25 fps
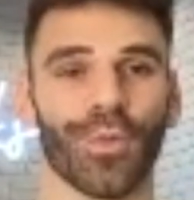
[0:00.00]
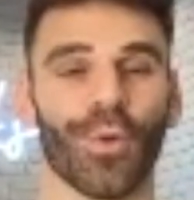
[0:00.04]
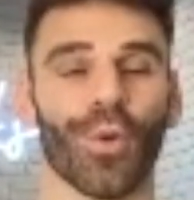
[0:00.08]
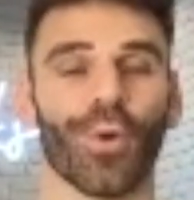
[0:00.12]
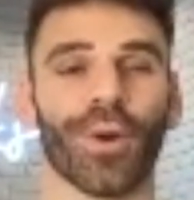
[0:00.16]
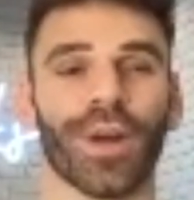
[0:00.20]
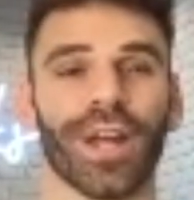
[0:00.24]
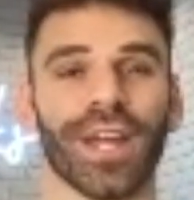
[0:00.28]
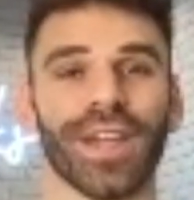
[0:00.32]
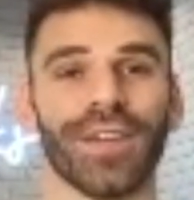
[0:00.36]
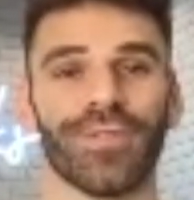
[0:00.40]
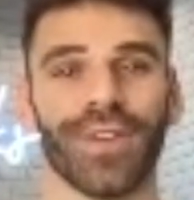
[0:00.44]

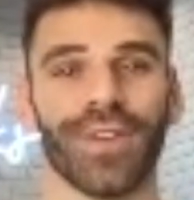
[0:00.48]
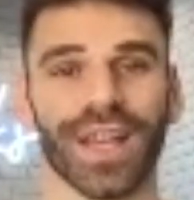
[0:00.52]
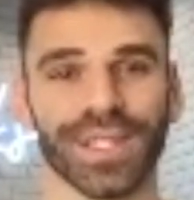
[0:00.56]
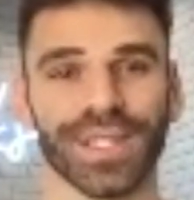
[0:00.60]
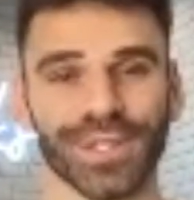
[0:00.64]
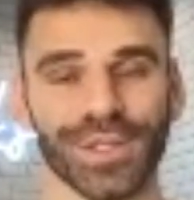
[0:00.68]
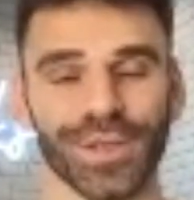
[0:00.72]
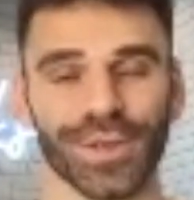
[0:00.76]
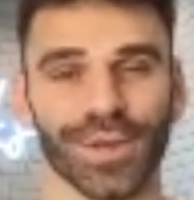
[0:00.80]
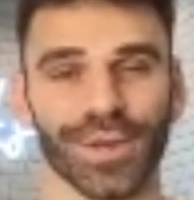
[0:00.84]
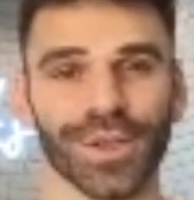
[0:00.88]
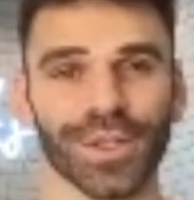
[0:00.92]
for
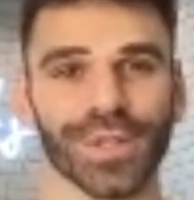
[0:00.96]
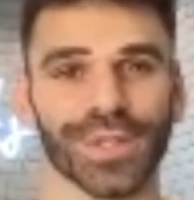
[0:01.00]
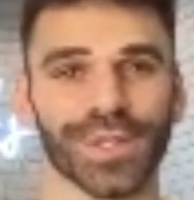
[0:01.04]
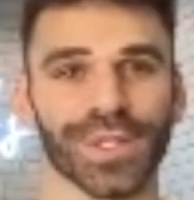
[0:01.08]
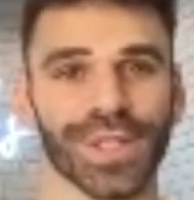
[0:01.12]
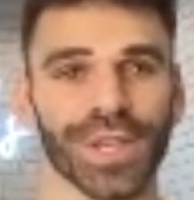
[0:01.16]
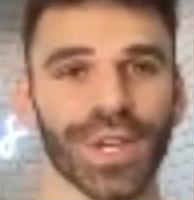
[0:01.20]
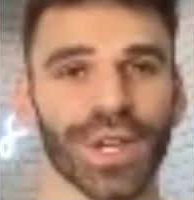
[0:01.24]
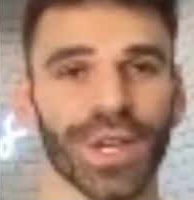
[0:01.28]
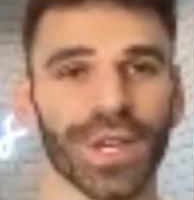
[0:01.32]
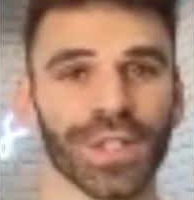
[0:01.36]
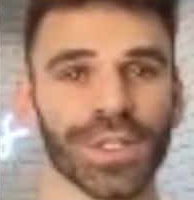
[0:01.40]

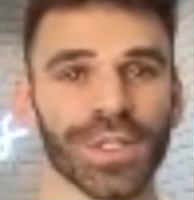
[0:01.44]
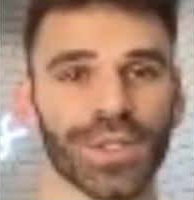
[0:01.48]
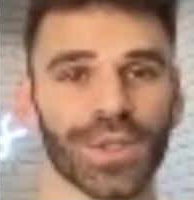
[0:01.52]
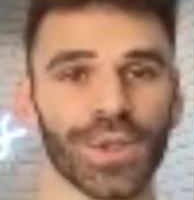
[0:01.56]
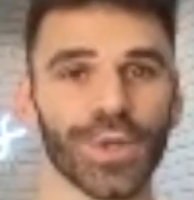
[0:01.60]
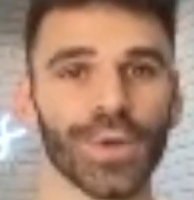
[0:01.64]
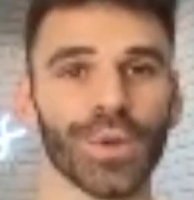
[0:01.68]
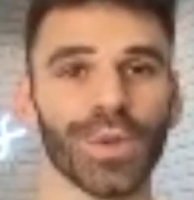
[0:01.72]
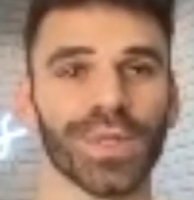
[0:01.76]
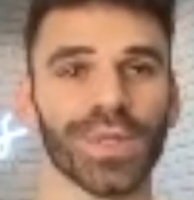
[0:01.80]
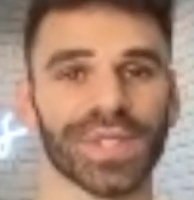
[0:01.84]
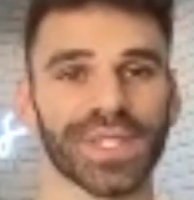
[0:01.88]
investors
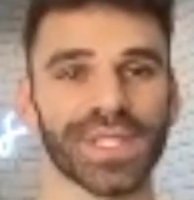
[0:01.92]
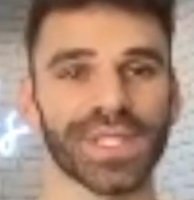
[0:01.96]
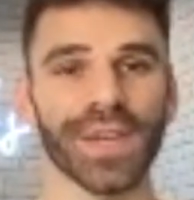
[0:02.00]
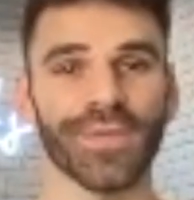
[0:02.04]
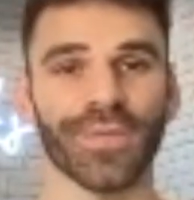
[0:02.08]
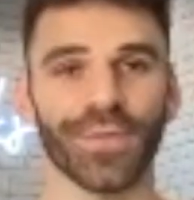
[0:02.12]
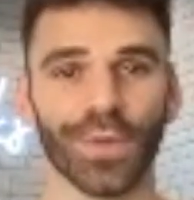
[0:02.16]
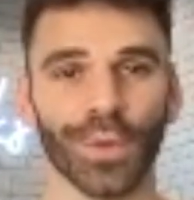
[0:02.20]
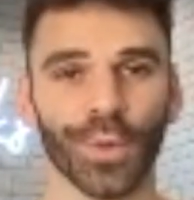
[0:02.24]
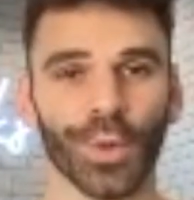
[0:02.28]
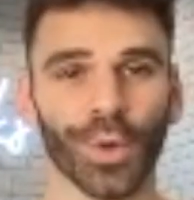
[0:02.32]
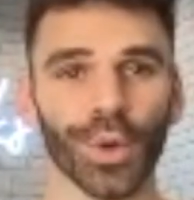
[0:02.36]
to
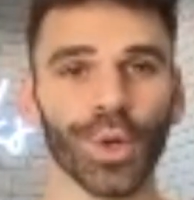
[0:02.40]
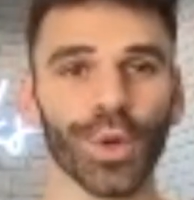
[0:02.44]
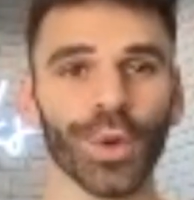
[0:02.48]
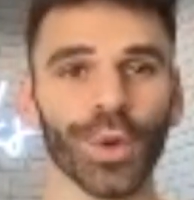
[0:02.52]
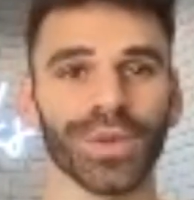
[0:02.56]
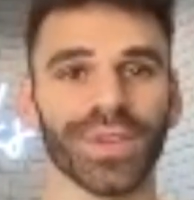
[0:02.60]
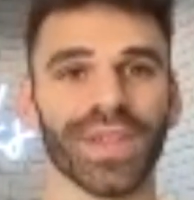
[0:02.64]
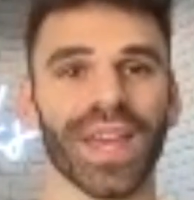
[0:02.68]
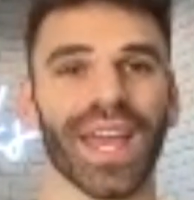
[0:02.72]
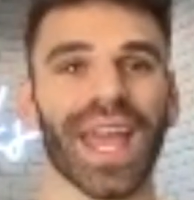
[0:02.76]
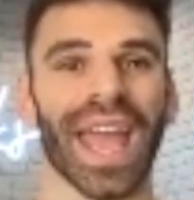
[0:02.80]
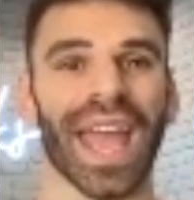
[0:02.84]
sift
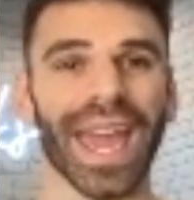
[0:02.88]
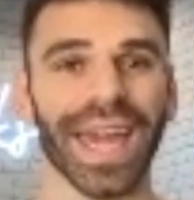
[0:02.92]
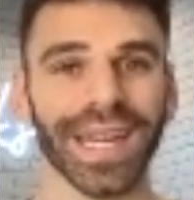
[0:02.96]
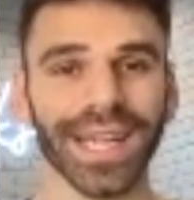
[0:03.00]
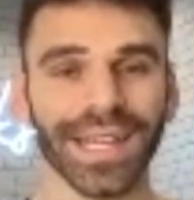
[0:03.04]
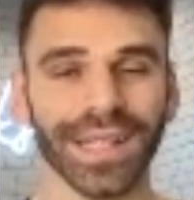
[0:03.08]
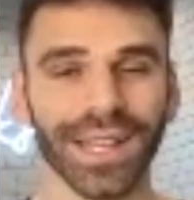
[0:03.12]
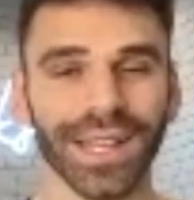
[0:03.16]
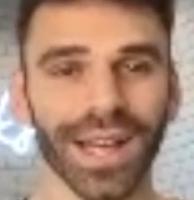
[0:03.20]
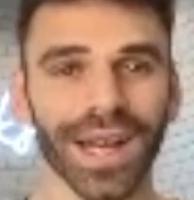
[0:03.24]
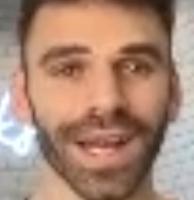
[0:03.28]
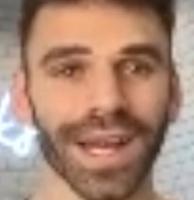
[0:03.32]
through, to
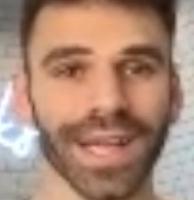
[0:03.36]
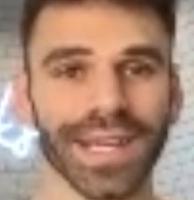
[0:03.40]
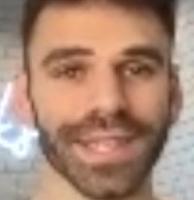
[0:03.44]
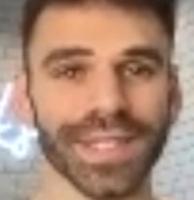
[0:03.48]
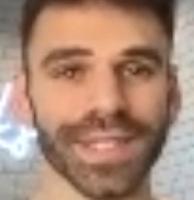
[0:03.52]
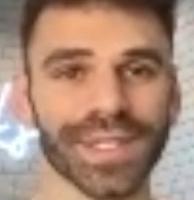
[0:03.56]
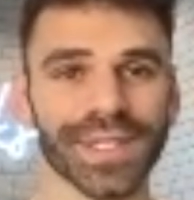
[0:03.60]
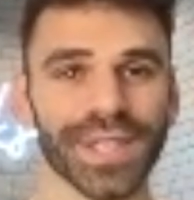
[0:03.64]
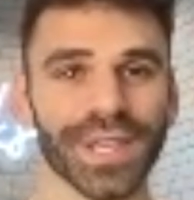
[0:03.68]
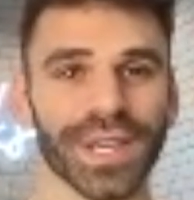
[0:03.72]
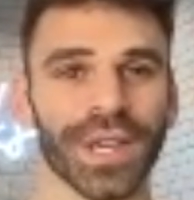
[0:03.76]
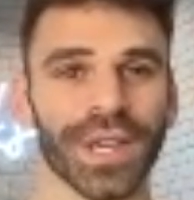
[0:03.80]

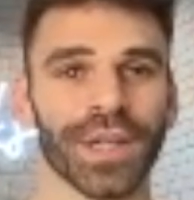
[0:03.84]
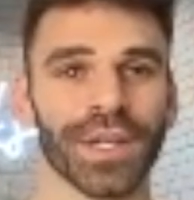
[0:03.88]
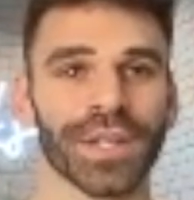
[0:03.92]
analyze,